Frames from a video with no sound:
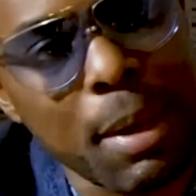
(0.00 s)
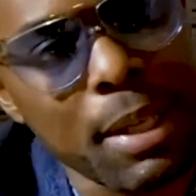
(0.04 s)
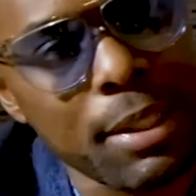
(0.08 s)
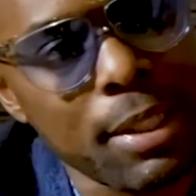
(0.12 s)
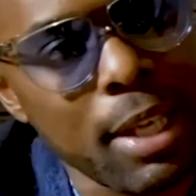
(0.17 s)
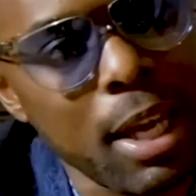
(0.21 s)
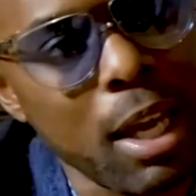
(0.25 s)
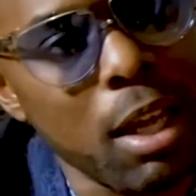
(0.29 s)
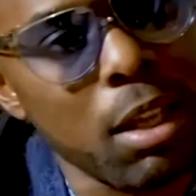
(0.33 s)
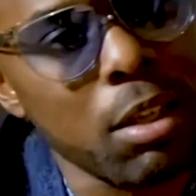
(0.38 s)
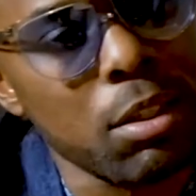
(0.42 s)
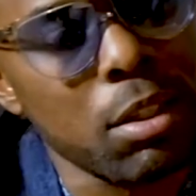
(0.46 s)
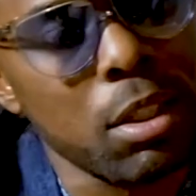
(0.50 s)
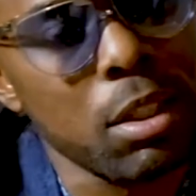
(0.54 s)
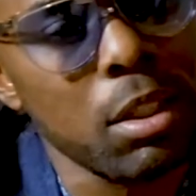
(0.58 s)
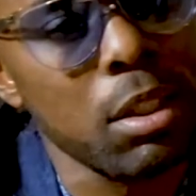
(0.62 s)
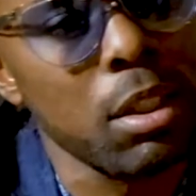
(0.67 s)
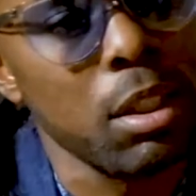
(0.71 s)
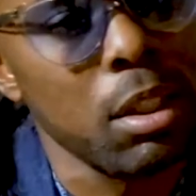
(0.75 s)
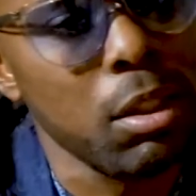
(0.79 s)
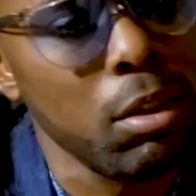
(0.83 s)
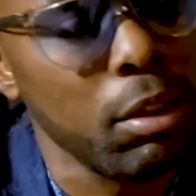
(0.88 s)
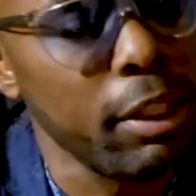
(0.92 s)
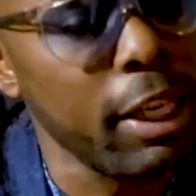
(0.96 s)
my talents
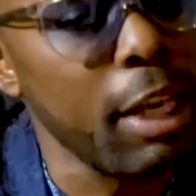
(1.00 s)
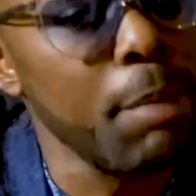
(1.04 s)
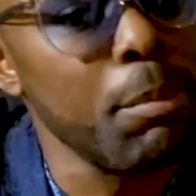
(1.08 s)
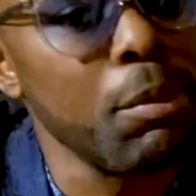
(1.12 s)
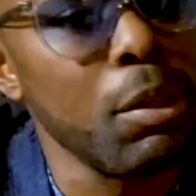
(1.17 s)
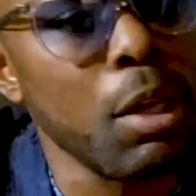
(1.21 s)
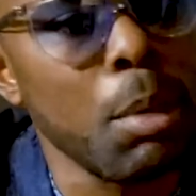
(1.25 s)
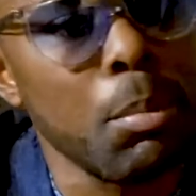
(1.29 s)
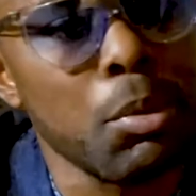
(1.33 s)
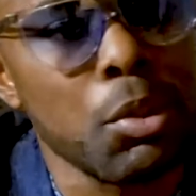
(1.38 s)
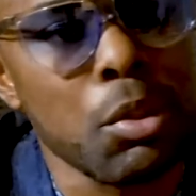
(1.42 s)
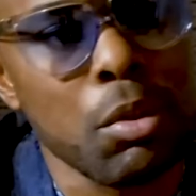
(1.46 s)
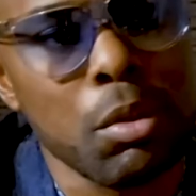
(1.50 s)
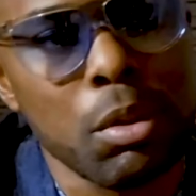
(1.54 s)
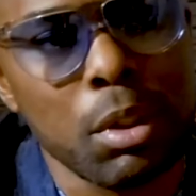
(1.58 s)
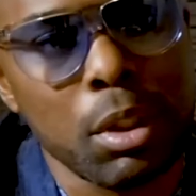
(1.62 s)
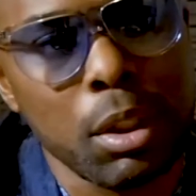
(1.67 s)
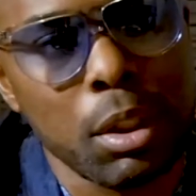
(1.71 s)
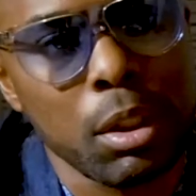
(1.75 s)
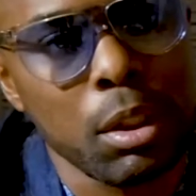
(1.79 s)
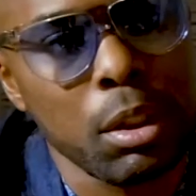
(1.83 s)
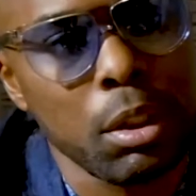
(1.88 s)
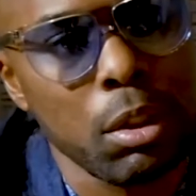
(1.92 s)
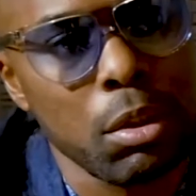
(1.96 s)
and gave me the
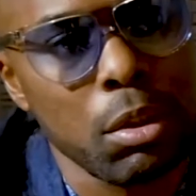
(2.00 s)
opportunity.